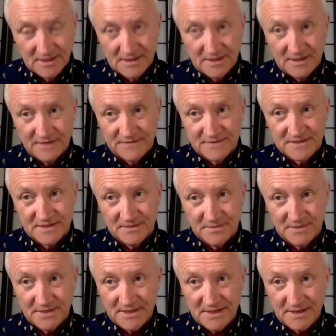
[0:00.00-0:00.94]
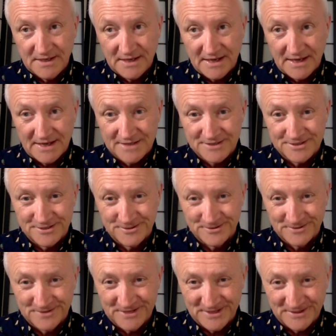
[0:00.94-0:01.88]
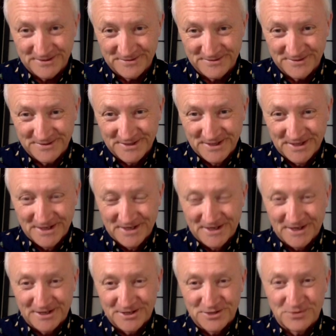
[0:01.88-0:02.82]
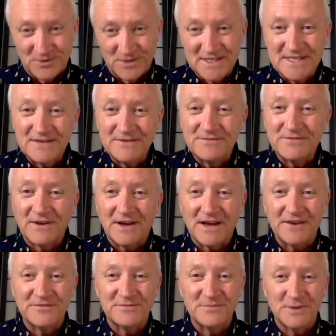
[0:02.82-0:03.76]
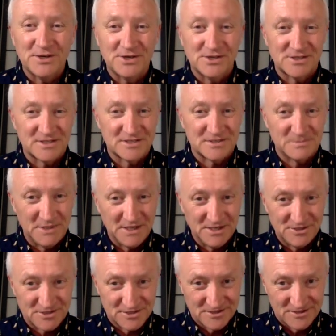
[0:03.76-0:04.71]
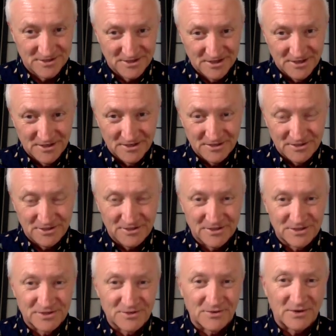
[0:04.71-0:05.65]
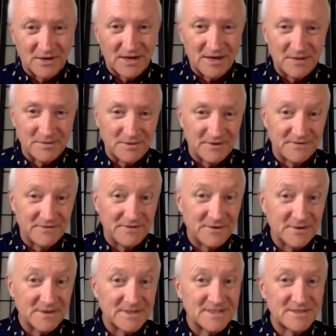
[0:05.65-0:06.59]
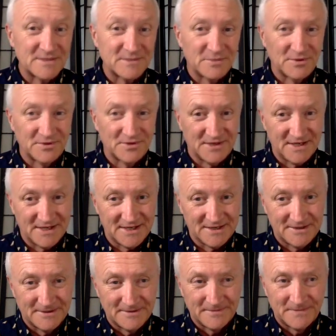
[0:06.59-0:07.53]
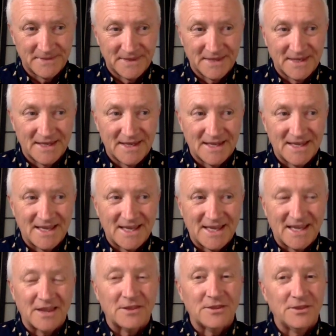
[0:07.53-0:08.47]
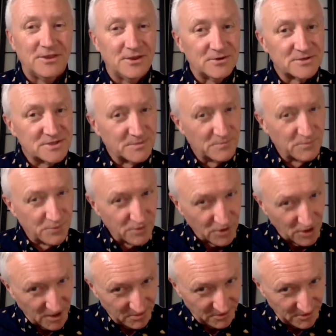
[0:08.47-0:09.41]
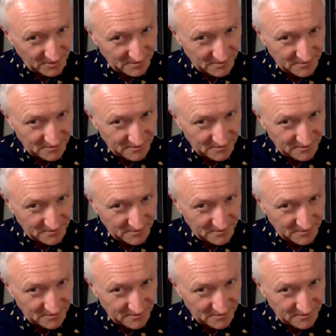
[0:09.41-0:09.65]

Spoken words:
If somebody has to give a 25-minute speech to describe a very simple thing, there's a problem.